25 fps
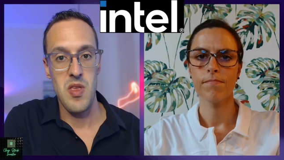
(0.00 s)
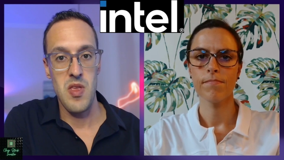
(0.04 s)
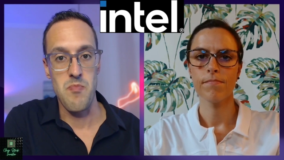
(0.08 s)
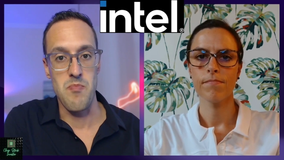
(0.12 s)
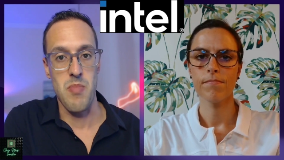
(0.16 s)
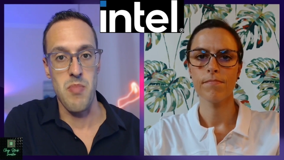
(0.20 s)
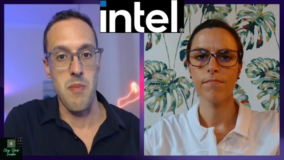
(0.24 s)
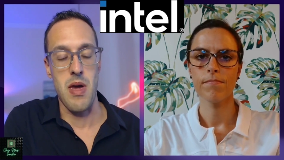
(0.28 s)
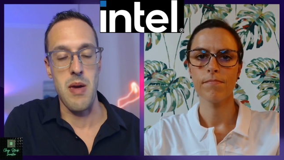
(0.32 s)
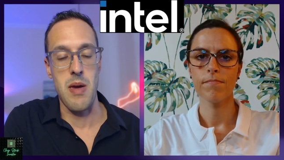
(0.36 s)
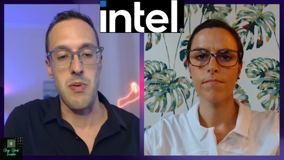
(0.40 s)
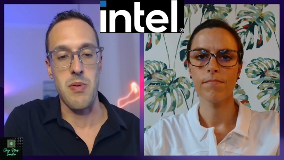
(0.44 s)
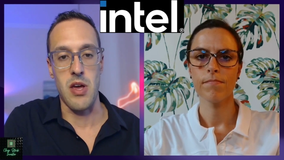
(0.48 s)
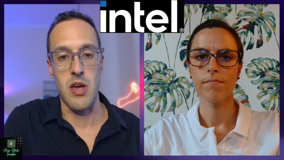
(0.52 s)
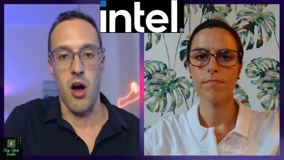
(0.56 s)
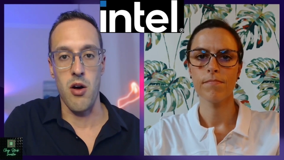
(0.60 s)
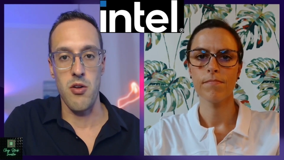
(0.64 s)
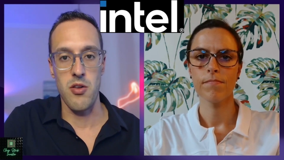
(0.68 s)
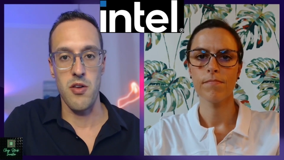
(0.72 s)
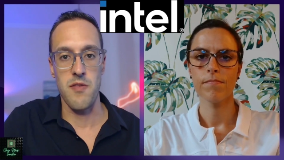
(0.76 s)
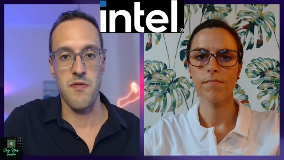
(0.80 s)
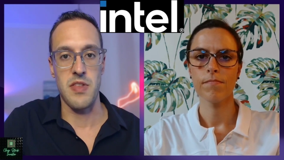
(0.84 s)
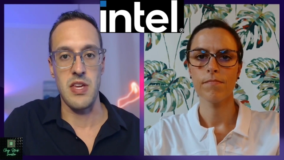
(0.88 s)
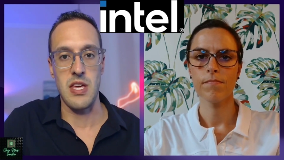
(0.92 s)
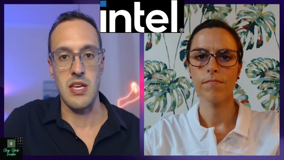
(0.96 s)
Speaker 1: but maybe
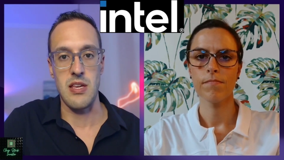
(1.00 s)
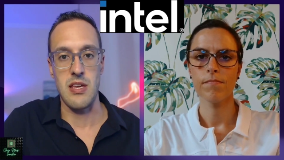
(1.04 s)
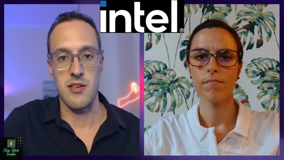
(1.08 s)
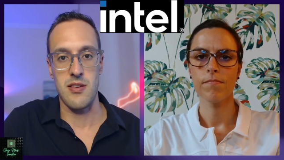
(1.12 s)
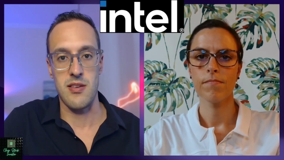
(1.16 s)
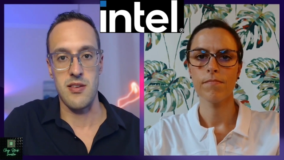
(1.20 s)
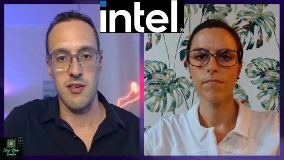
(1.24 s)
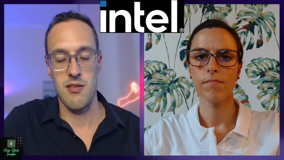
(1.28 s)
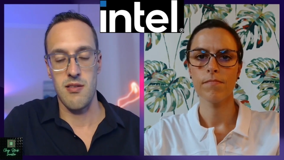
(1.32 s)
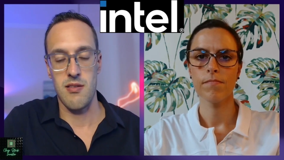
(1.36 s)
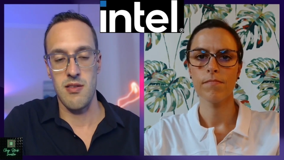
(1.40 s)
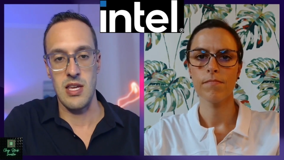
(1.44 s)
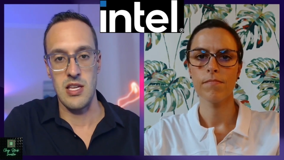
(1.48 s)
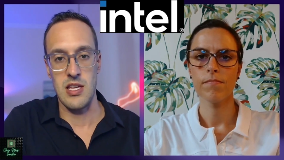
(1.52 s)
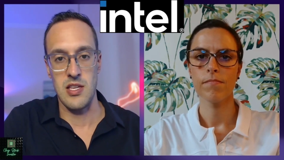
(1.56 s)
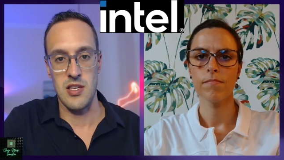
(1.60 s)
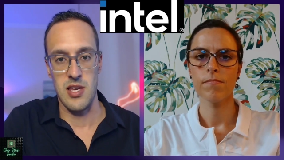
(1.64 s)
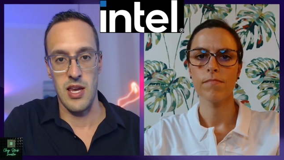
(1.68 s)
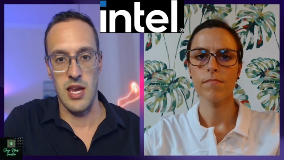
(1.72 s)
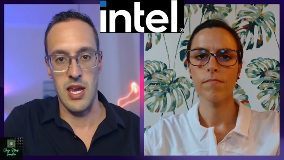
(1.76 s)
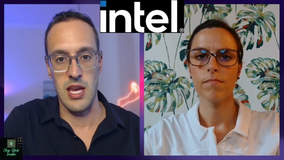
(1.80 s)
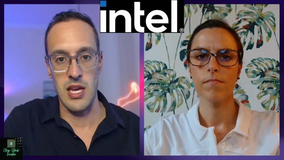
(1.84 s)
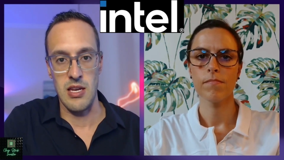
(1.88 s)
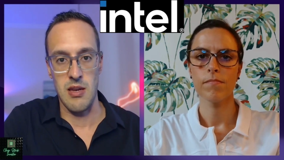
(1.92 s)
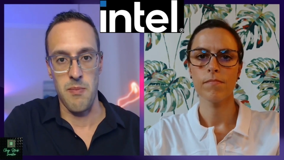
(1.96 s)
all of these
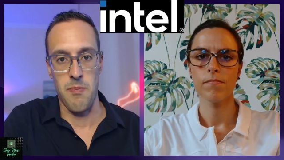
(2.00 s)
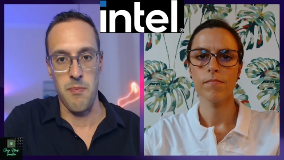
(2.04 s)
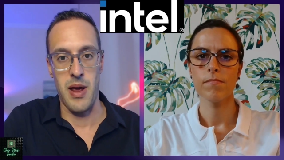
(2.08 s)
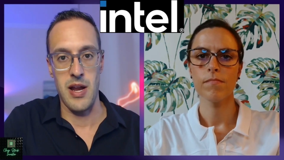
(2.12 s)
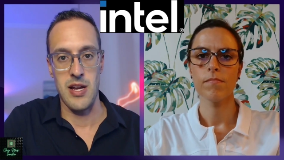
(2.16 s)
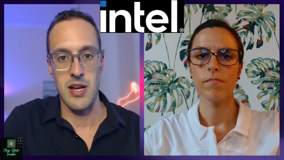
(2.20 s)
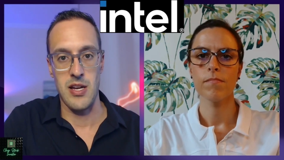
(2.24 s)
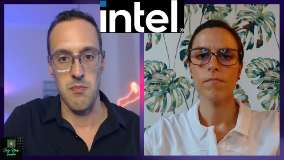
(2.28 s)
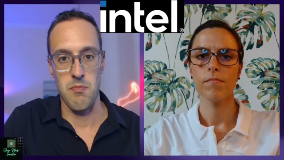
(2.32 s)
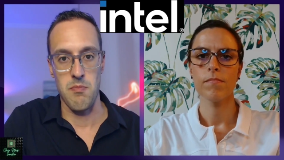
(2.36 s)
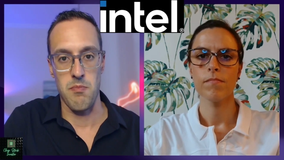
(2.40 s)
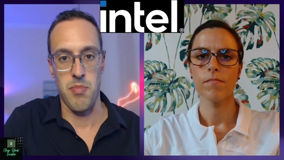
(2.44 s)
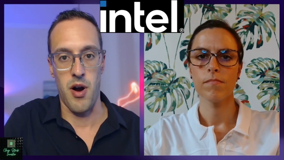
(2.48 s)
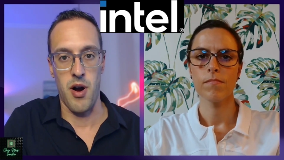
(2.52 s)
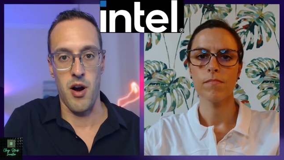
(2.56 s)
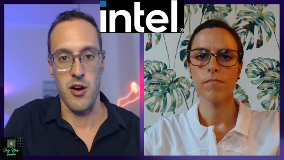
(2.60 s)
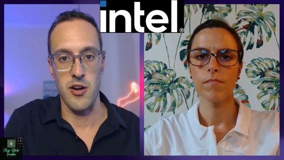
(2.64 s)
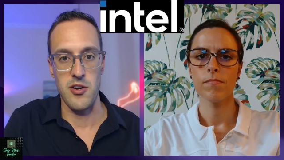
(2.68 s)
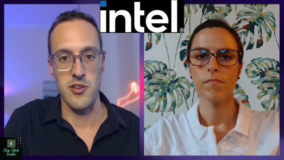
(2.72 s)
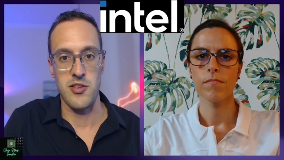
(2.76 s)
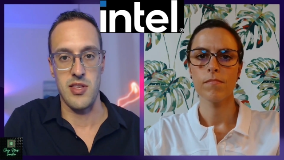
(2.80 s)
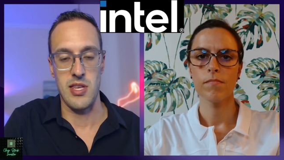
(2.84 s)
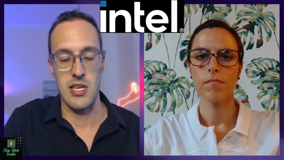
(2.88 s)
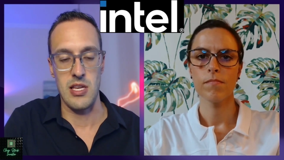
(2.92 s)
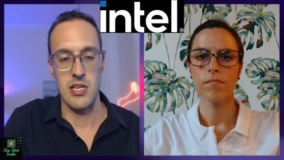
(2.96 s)
these independent
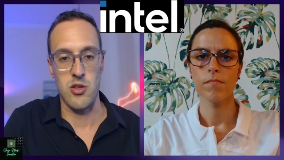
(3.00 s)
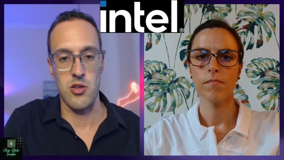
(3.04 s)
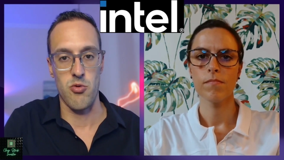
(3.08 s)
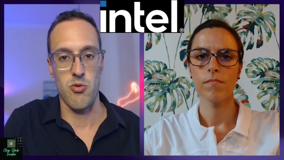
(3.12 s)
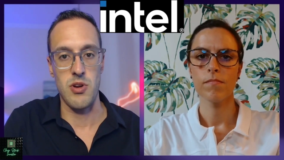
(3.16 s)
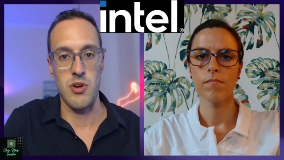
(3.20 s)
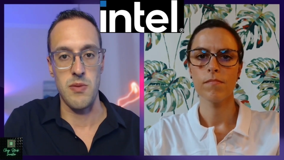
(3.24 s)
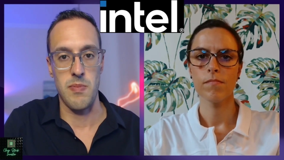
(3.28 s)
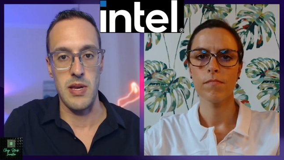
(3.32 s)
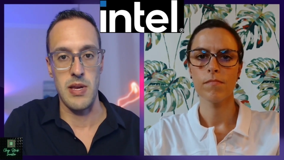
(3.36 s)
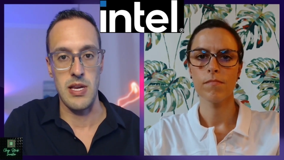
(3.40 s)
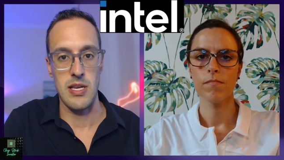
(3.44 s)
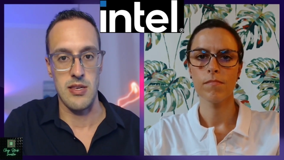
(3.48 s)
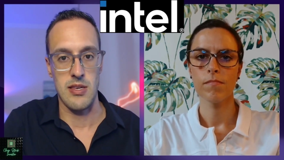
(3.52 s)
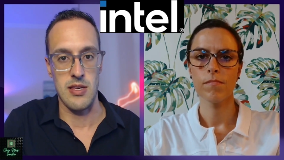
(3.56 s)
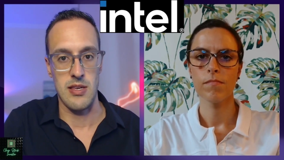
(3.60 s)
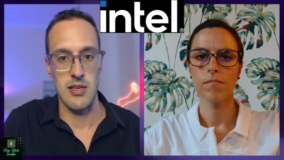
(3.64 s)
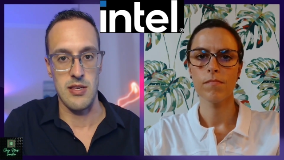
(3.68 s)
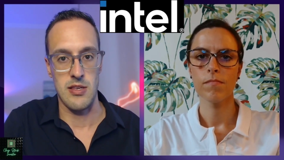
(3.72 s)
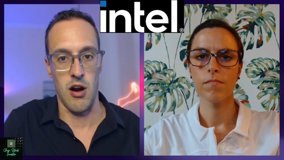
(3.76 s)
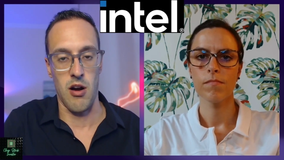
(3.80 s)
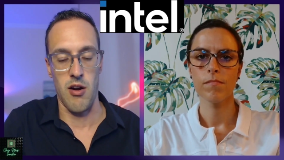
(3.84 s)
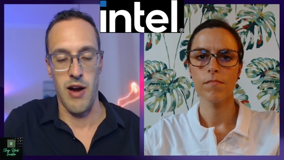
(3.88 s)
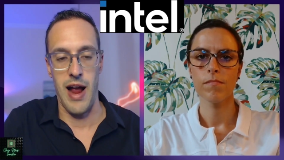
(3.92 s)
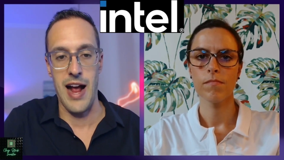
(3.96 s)
parts, these three
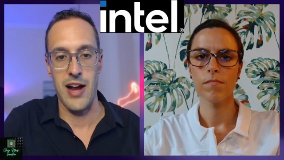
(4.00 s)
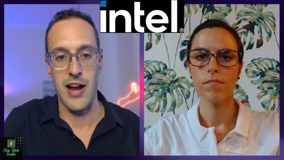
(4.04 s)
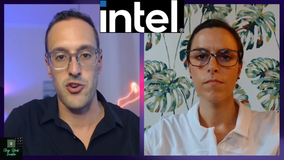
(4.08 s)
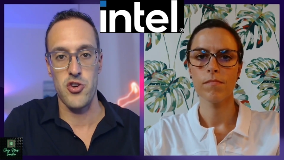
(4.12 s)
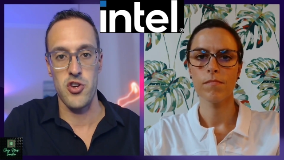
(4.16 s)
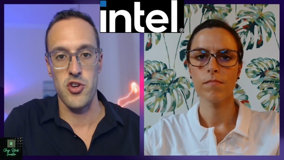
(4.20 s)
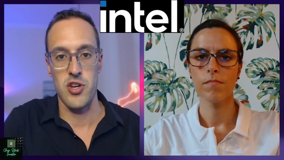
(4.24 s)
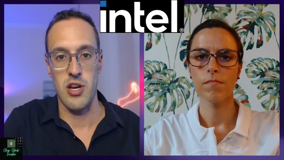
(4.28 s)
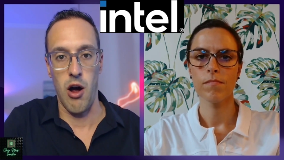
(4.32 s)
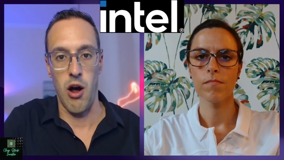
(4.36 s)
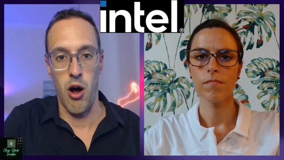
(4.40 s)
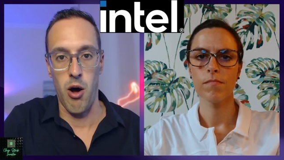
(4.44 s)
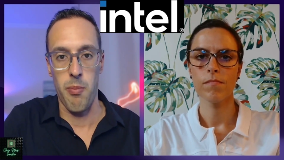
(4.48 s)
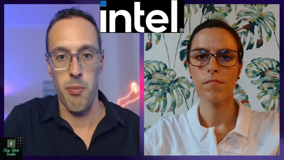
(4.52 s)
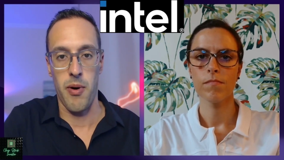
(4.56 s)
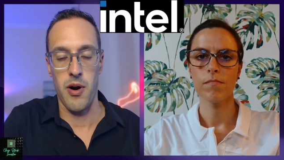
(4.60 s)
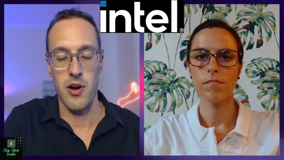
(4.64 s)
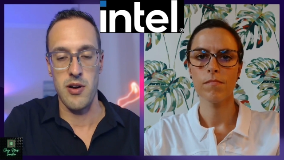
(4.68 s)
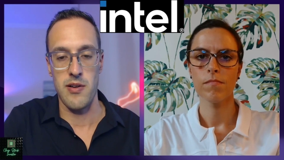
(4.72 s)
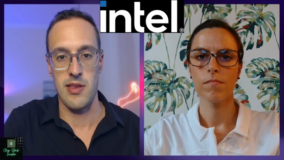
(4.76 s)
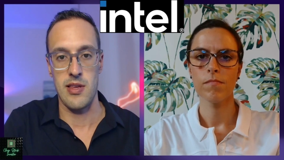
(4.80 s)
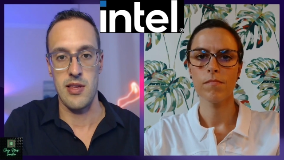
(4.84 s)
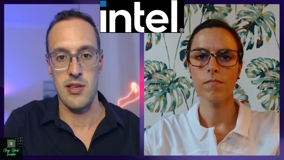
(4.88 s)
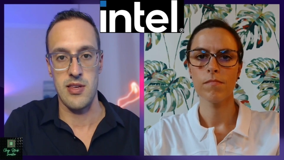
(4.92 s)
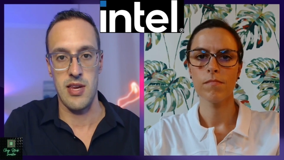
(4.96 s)
pieces, are actually all
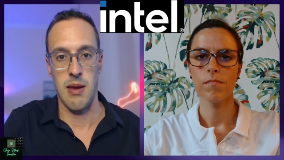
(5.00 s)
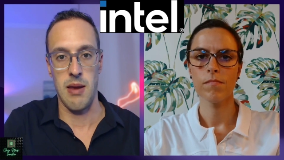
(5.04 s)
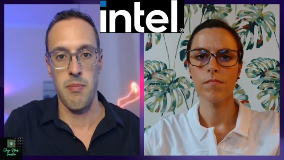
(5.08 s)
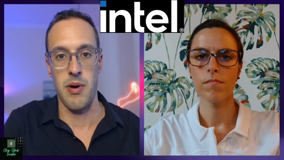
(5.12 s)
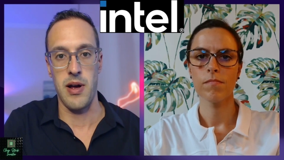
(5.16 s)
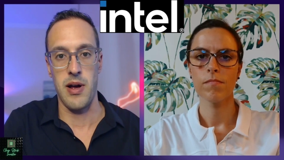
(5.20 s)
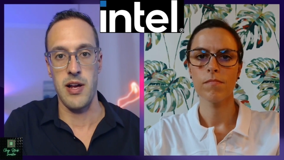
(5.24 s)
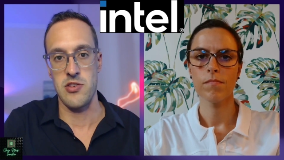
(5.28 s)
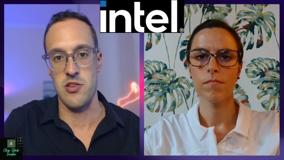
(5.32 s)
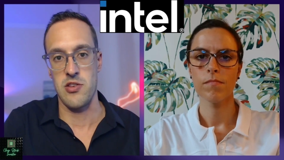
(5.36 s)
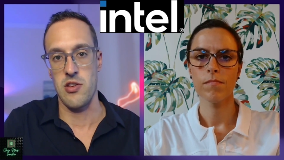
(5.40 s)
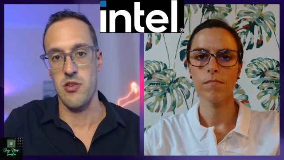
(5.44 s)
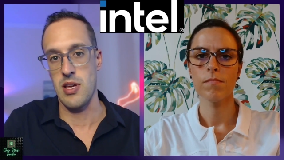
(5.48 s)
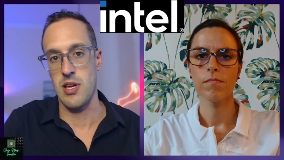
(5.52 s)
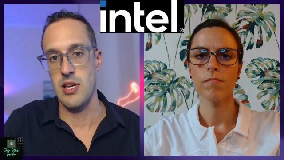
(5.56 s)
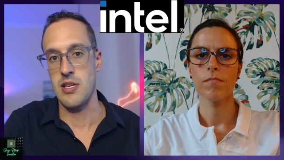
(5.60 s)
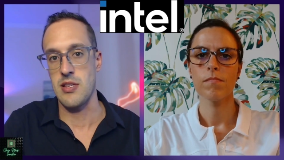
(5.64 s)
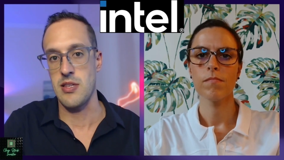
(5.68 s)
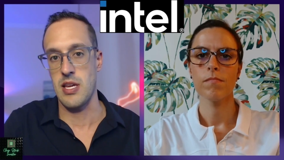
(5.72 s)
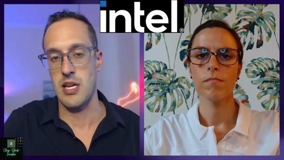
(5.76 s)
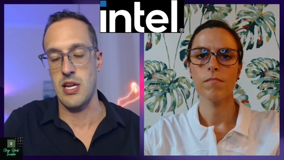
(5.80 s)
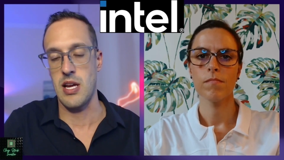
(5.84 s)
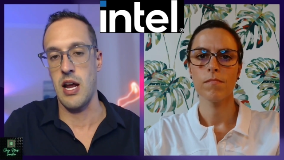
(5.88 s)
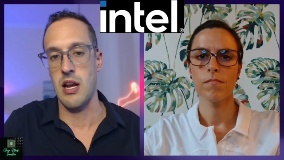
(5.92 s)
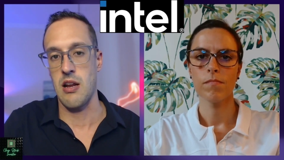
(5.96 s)
part of the same puzzle
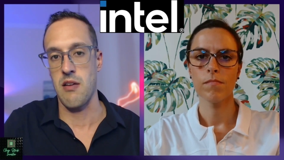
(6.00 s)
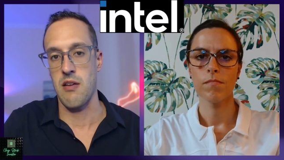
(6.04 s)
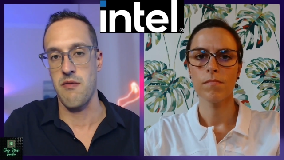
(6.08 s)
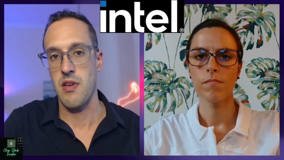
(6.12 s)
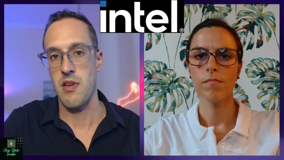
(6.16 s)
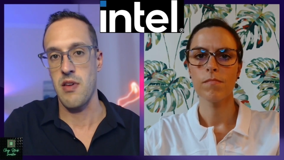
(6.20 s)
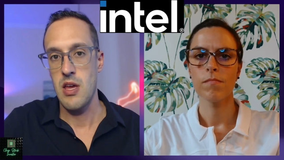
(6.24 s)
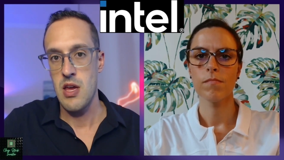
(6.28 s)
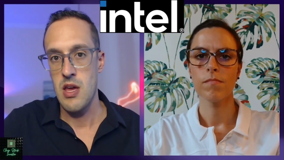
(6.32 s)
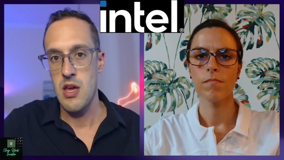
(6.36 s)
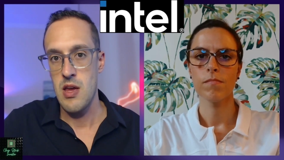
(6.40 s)
as they kind of